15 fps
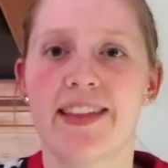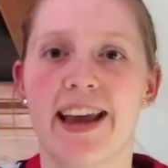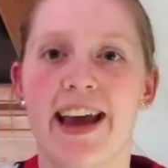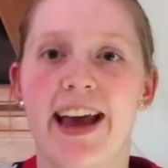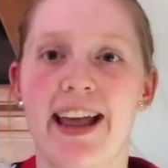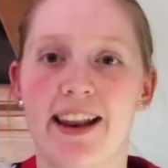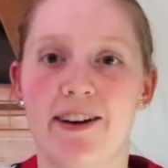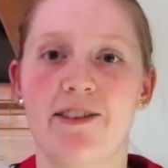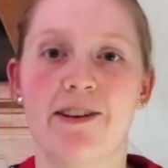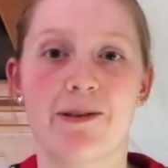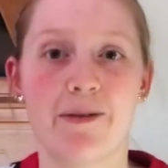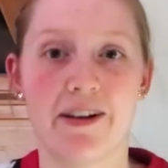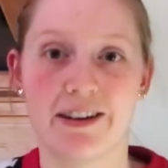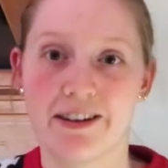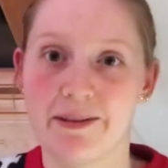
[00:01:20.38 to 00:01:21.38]
Hello
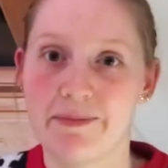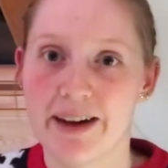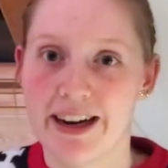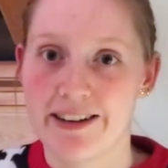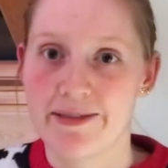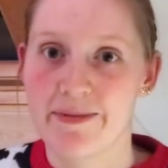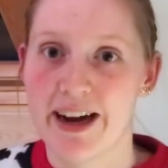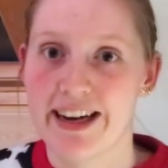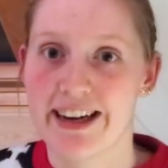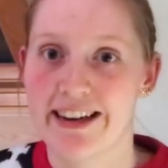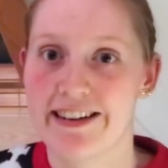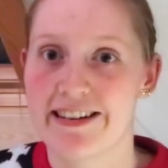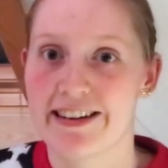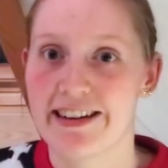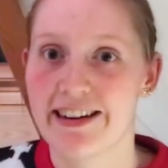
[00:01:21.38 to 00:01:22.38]
and welcome back to my
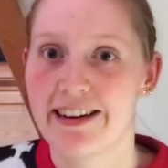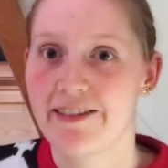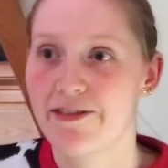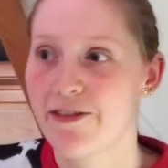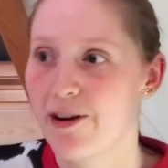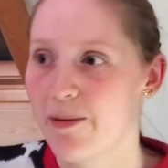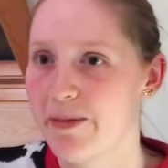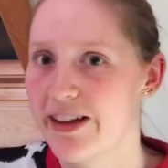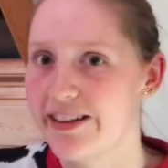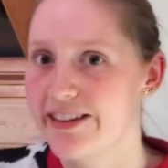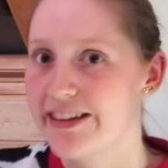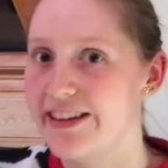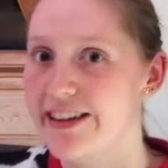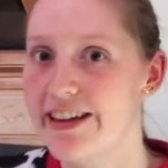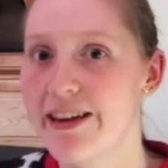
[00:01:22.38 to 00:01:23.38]
kitchen from a
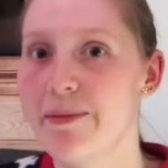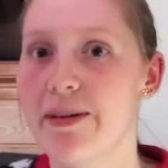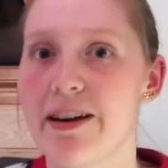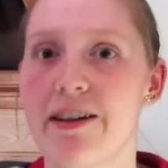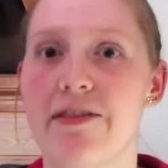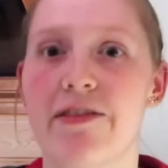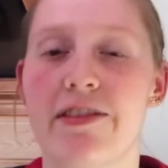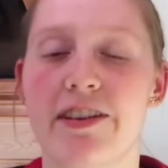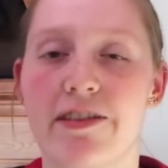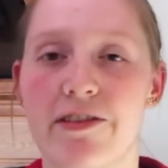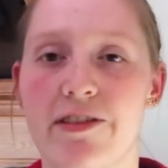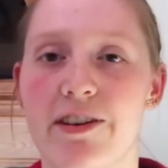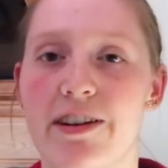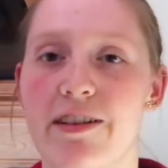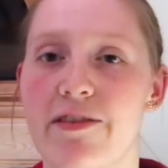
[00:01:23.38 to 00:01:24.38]
little bit of
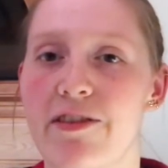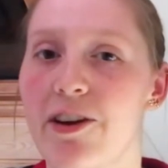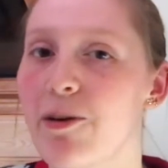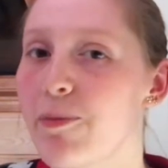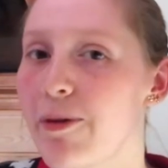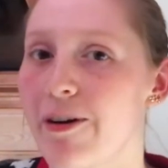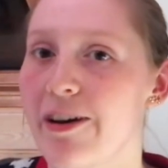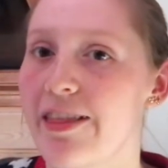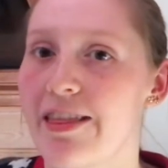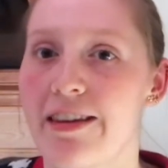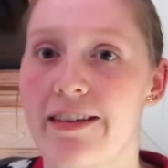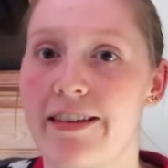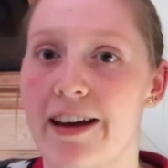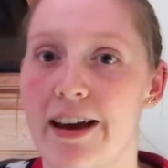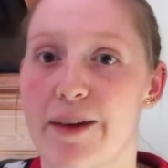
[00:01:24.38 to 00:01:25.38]
different viewpoint
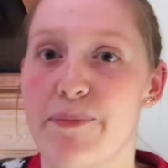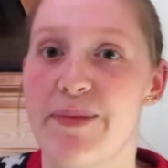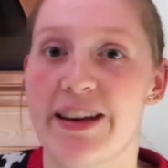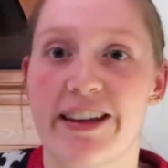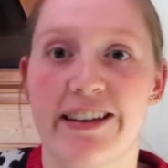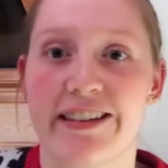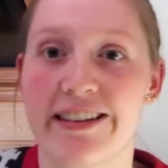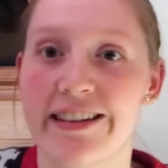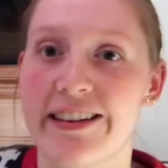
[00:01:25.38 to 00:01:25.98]
this time, because